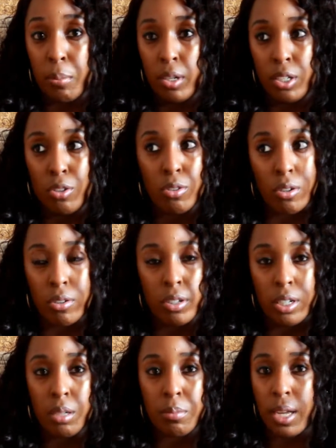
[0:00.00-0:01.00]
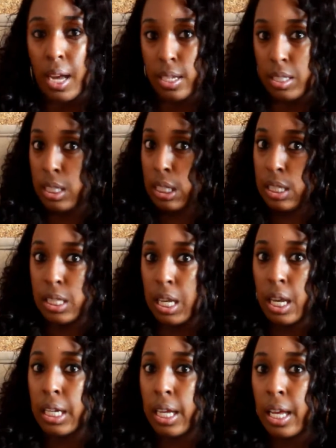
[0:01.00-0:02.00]
but you don't hear him constantly
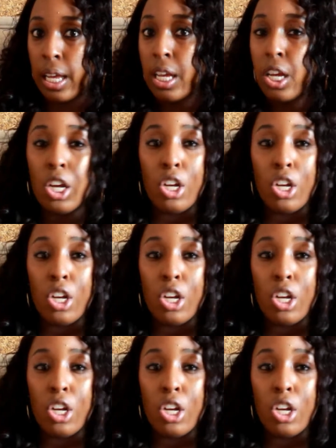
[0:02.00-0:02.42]
saying that.